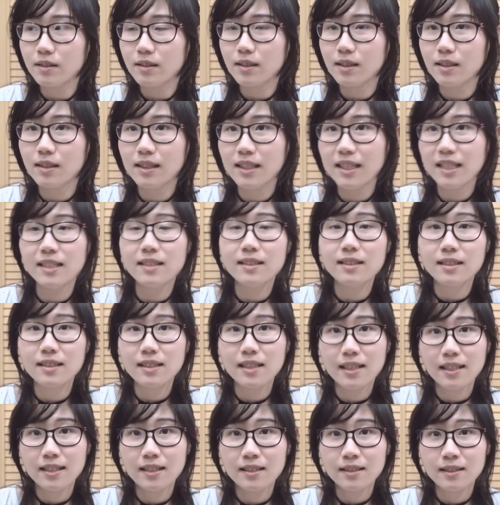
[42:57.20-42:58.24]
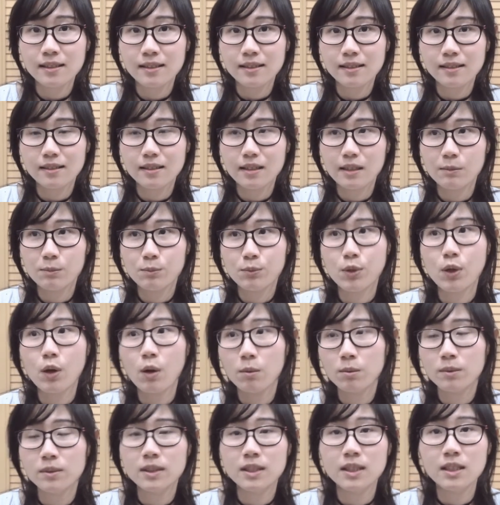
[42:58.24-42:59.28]
the least is they
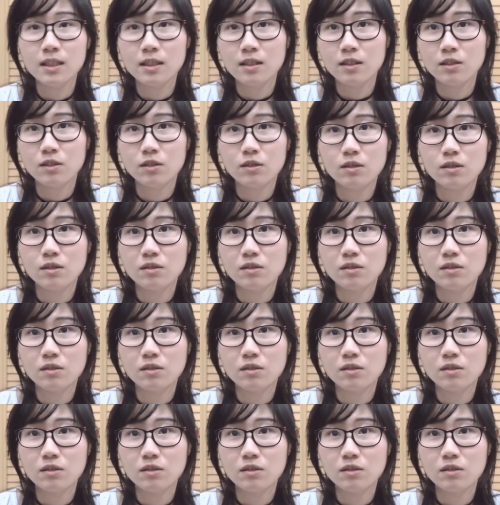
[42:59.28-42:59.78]
probably